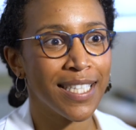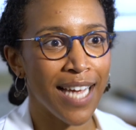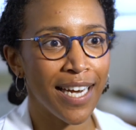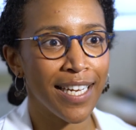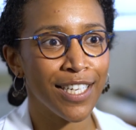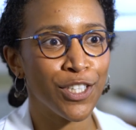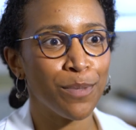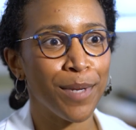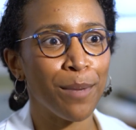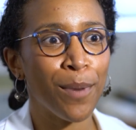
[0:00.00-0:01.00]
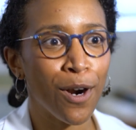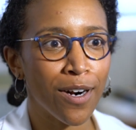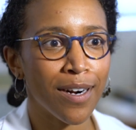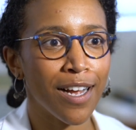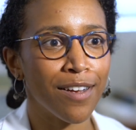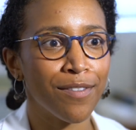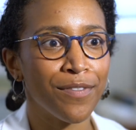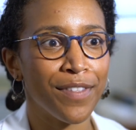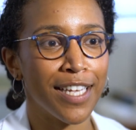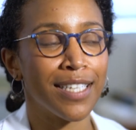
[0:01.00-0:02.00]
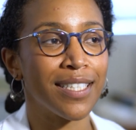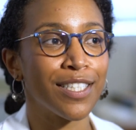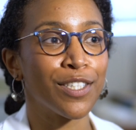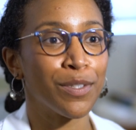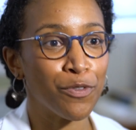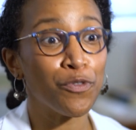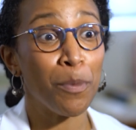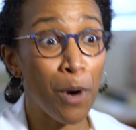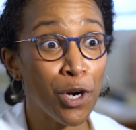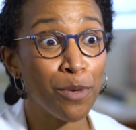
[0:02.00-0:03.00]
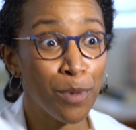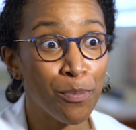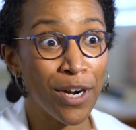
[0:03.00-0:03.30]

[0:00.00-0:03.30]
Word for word: excited to be a part of this remarkable